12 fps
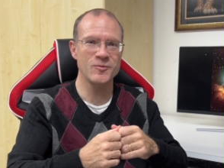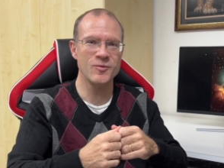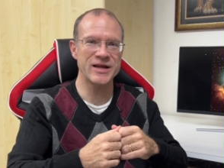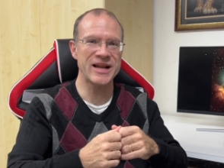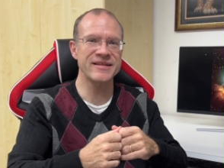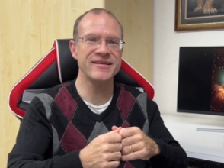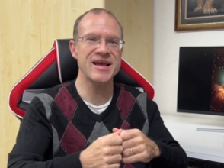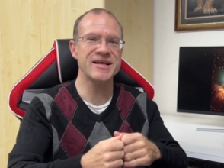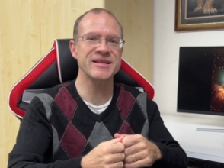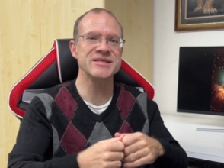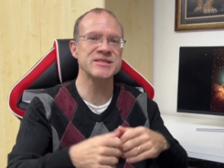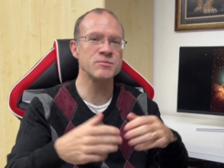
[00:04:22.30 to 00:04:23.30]
when I
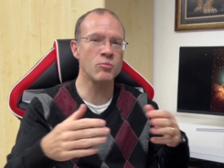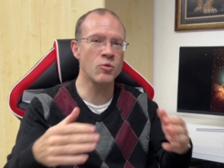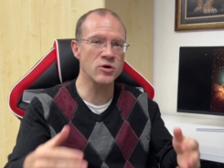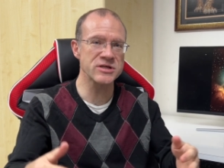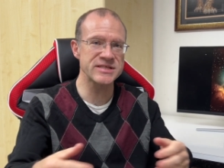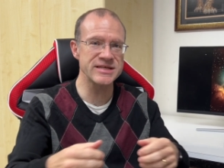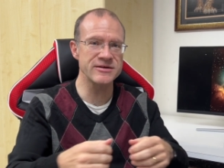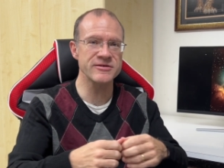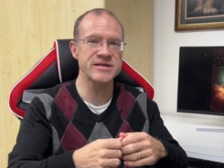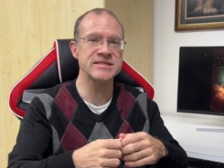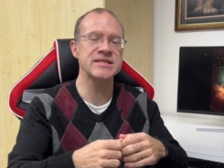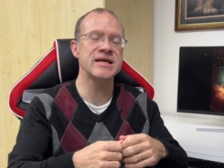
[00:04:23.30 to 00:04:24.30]
take this more
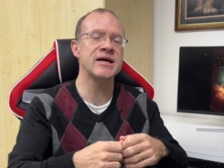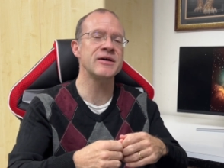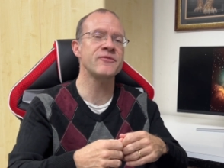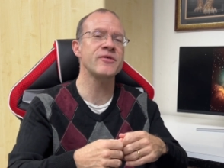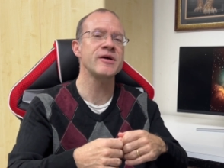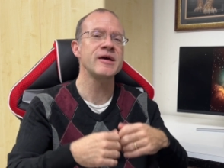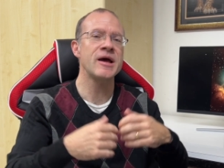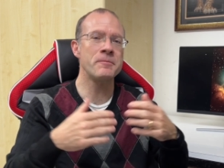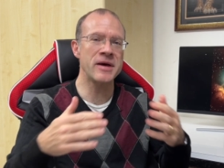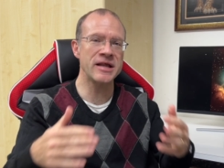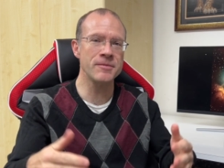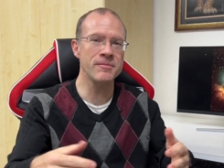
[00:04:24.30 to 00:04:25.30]
serious. I have a
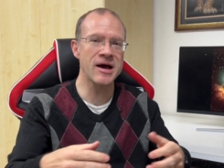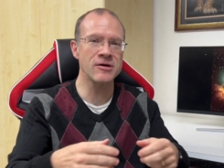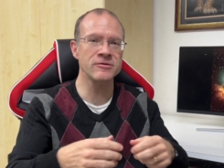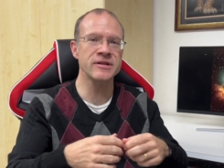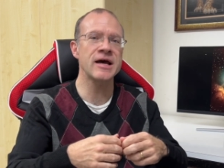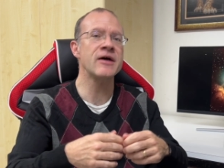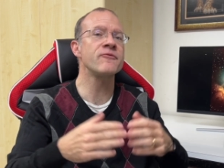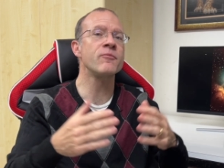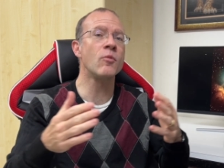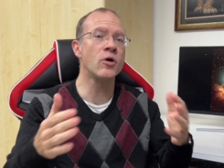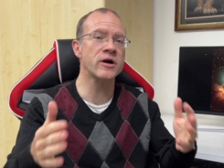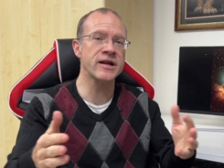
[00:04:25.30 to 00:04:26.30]
better mount, I have
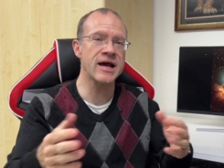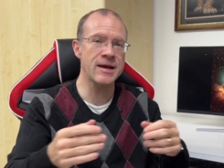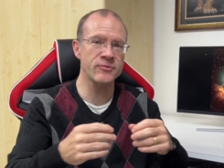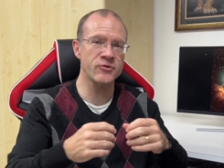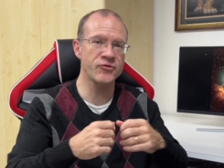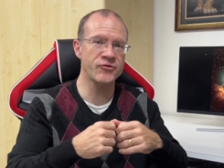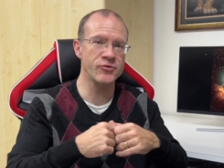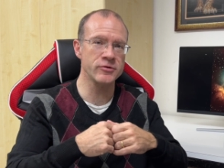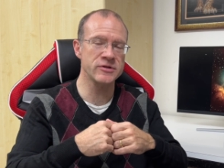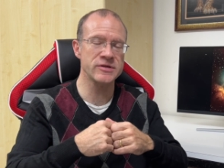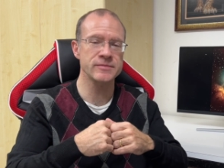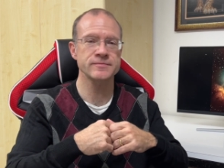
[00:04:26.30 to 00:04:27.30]
more time to
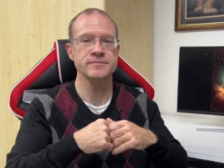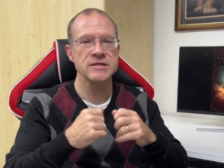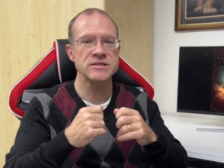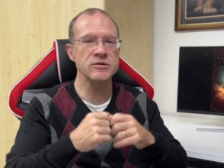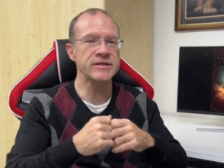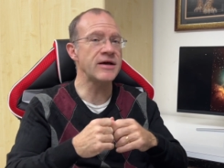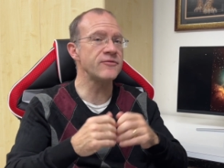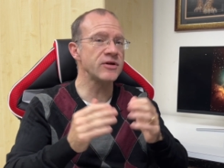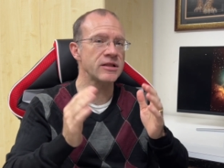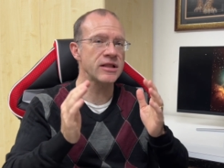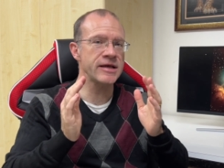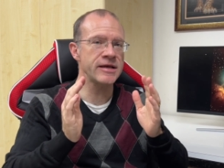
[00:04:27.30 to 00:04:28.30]
shoot. So
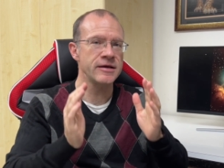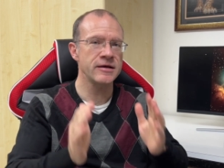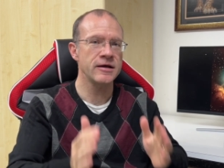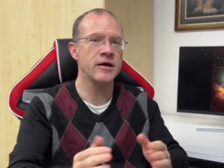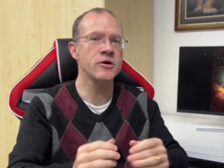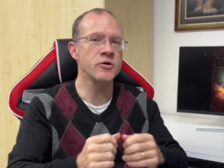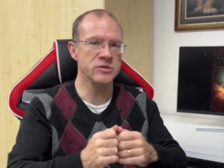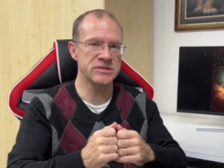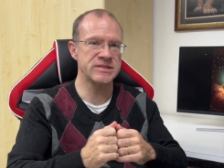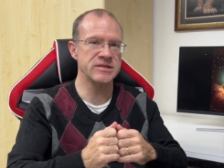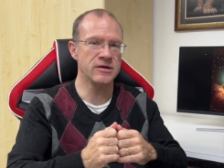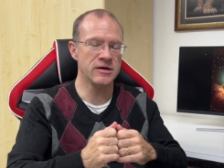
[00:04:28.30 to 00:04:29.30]
definitely a good
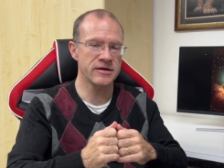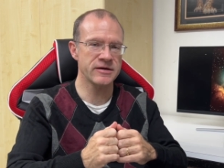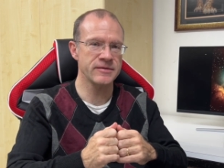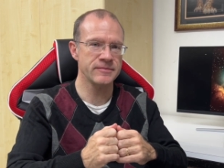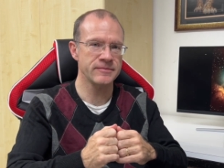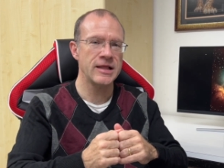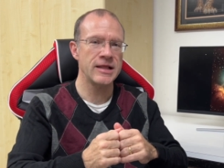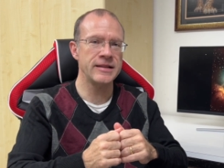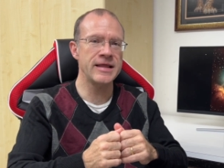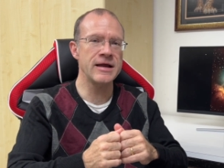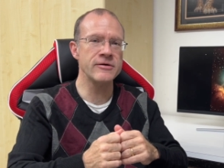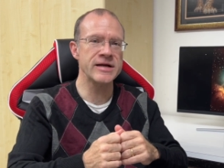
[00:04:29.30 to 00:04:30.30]
start.
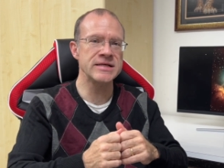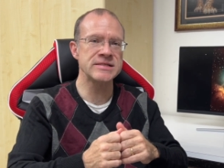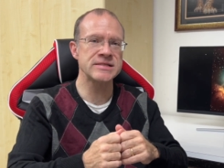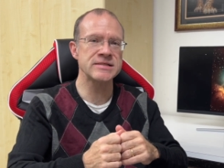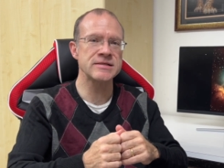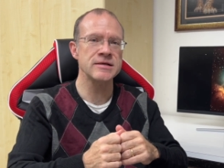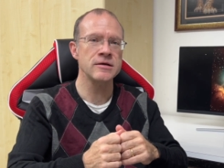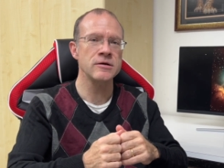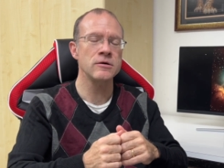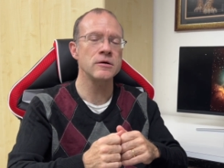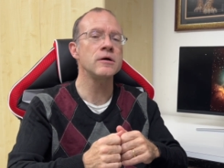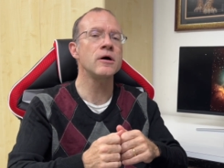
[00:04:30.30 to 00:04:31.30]
There is
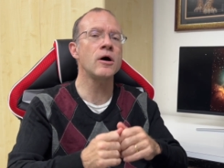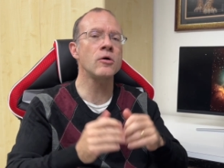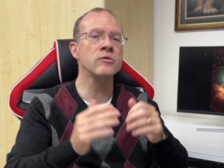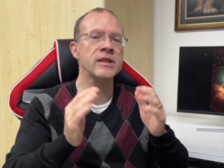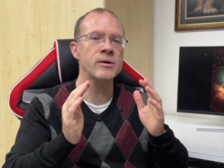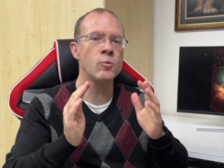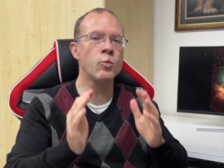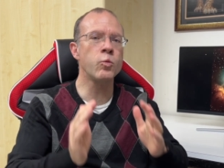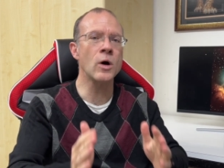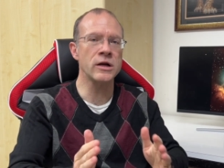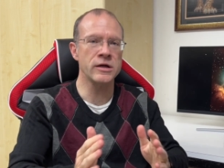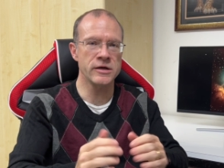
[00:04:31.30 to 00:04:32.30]
only
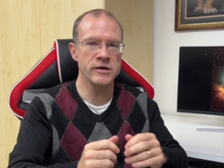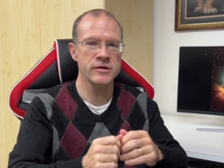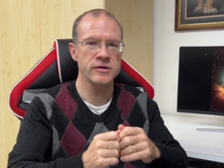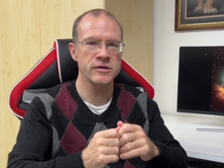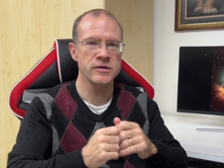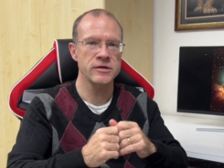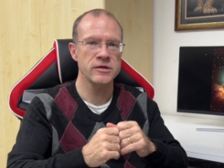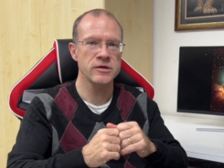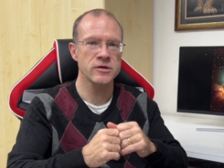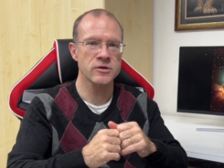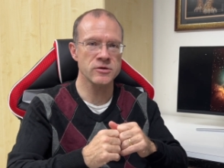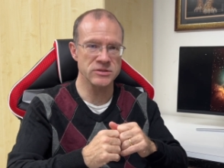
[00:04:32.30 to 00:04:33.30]
one
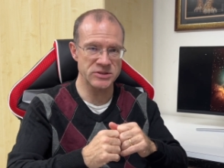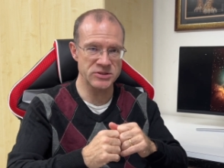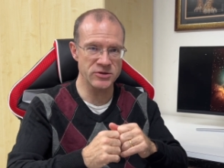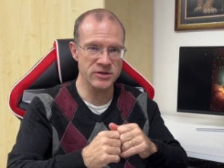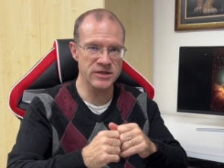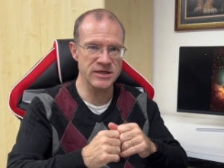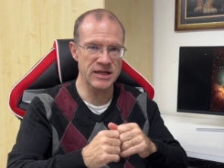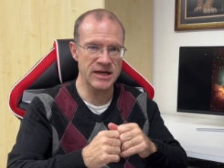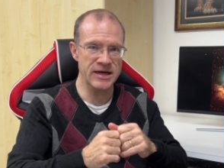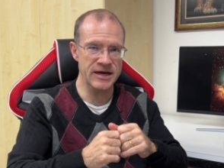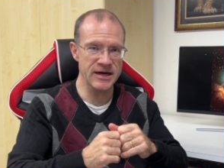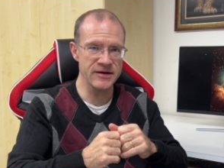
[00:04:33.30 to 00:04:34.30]
concern that
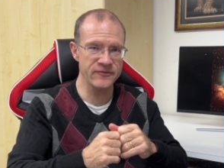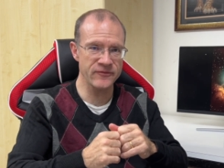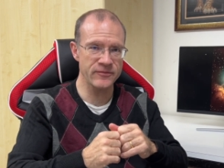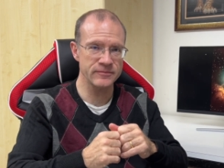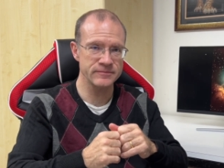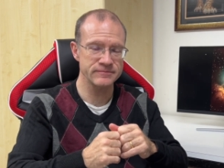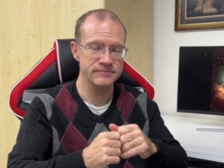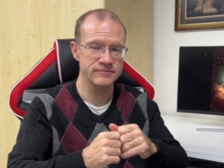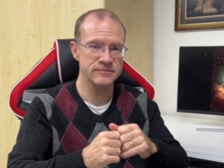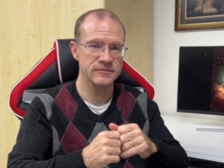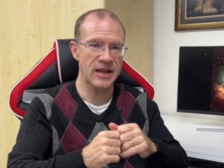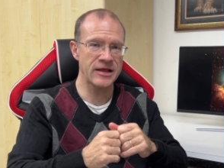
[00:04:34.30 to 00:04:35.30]
I have,
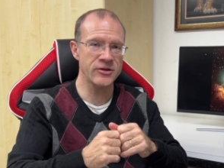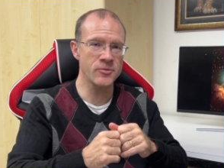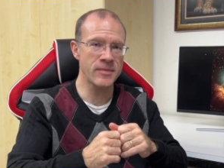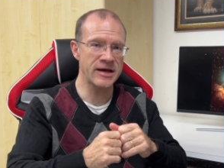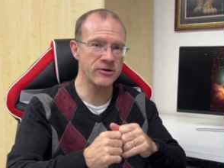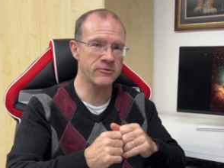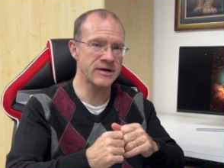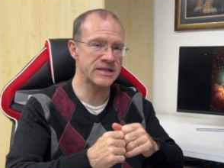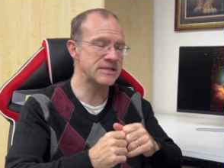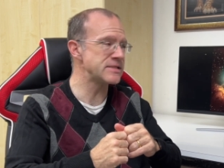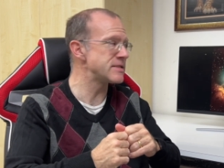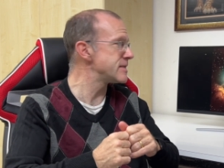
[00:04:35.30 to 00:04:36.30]
and you might
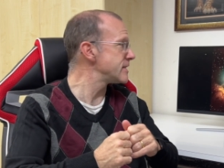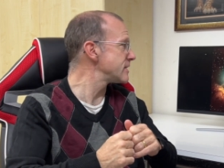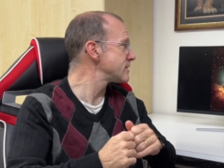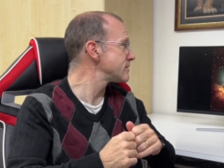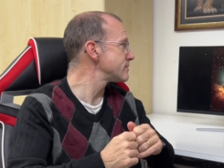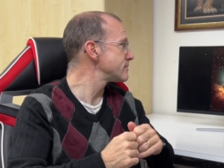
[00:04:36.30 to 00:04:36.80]
already see it.